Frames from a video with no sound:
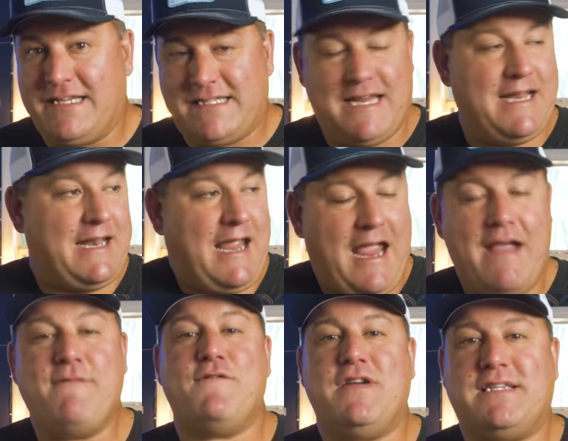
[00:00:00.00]
I see it
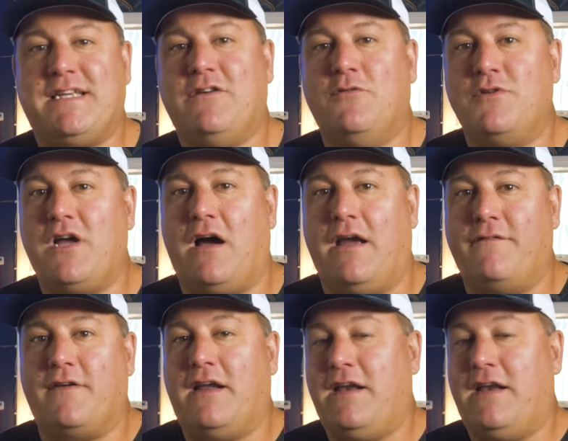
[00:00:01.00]
every single dive.